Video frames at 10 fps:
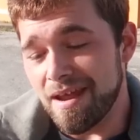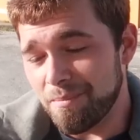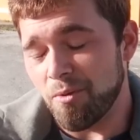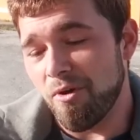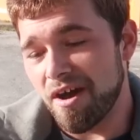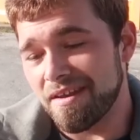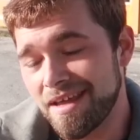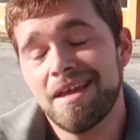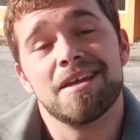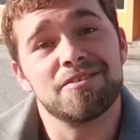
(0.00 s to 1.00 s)
Number one
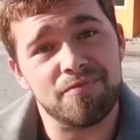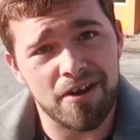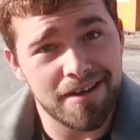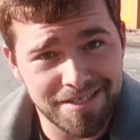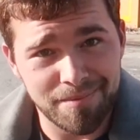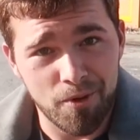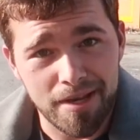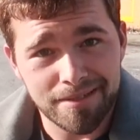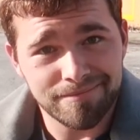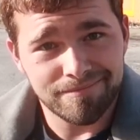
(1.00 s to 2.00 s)
is very
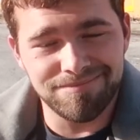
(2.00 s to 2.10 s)
disappointing.